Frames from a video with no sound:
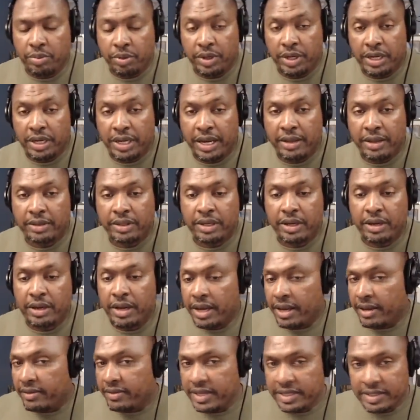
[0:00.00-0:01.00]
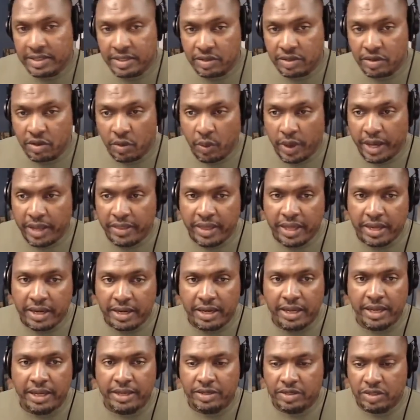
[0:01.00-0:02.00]
put it out there, this is the way that
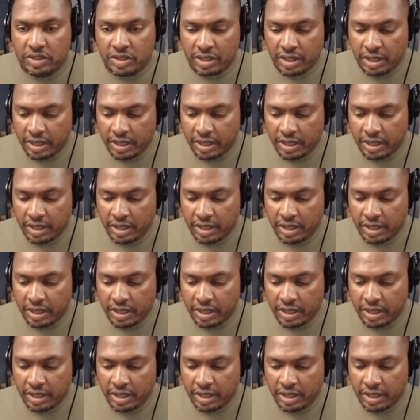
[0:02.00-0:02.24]
it is.